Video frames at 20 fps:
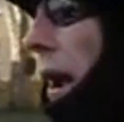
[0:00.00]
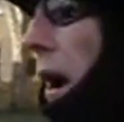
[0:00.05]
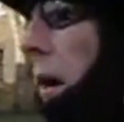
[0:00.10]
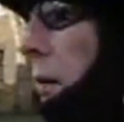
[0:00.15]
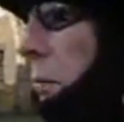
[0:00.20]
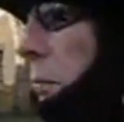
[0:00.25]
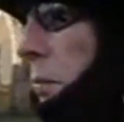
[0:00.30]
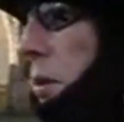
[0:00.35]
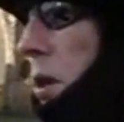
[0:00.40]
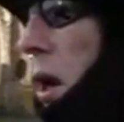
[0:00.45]

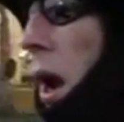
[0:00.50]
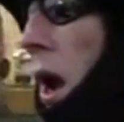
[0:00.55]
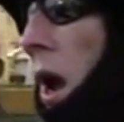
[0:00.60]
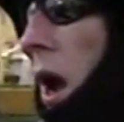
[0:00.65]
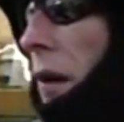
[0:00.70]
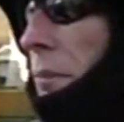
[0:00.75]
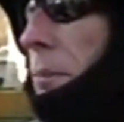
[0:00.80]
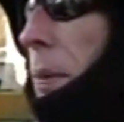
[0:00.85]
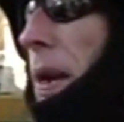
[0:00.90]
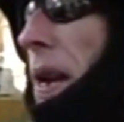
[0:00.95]
homes
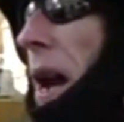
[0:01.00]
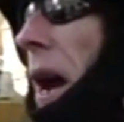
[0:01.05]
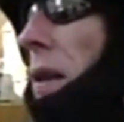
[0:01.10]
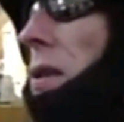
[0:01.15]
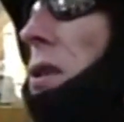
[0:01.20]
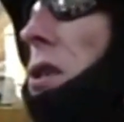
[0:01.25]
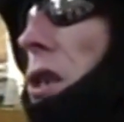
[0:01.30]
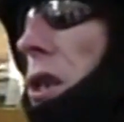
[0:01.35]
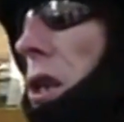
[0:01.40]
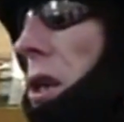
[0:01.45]
have been
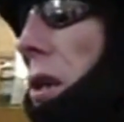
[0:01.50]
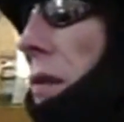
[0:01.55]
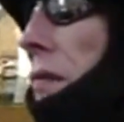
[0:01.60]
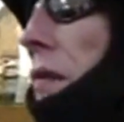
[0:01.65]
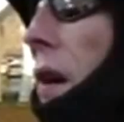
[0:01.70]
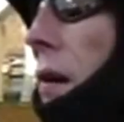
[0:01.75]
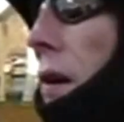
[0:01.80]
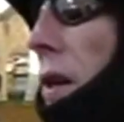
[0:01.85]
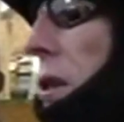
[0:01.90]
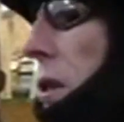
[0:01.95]
hunted in the
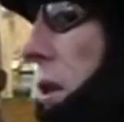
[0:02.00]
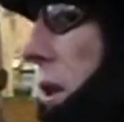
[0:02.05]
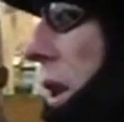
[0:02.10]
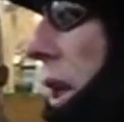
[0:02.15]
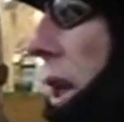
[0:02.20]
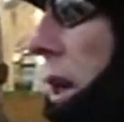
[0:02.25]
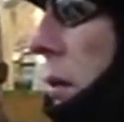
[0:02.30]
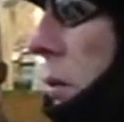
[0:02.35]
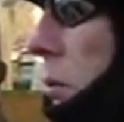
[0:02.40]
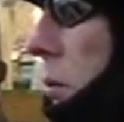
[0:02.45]
forest and
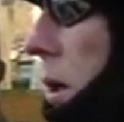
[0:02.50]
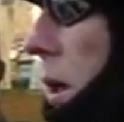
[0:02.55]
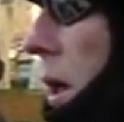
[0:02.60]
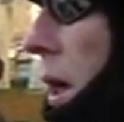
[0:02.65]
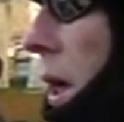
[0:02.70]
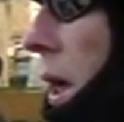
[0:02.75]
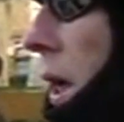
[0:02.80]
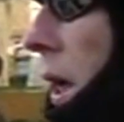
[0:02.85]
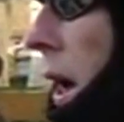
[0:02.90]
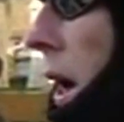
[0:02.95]
killed.
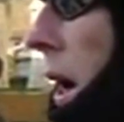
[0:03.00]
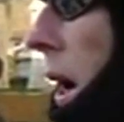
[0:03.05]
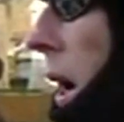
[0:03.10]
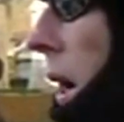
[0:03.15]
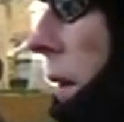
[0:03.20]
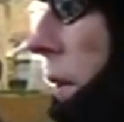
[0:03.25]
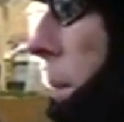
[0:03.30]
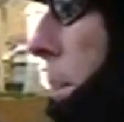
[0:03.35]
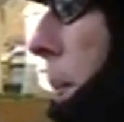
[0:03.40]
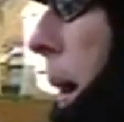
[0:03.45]
The